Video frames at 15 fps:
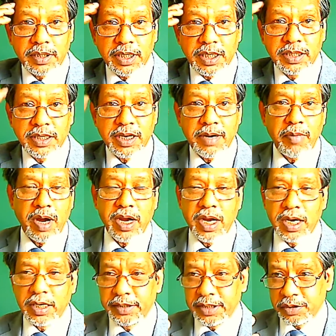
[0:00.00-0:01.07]
in their
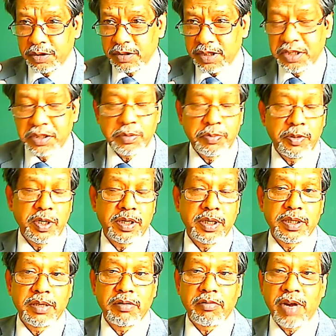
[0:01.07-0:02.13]
mind. They should interpret
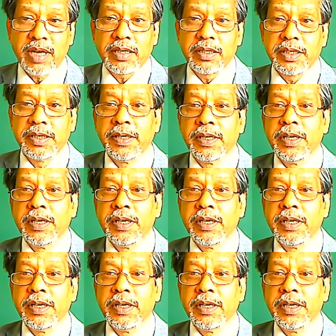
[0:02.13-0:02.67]
it correctly.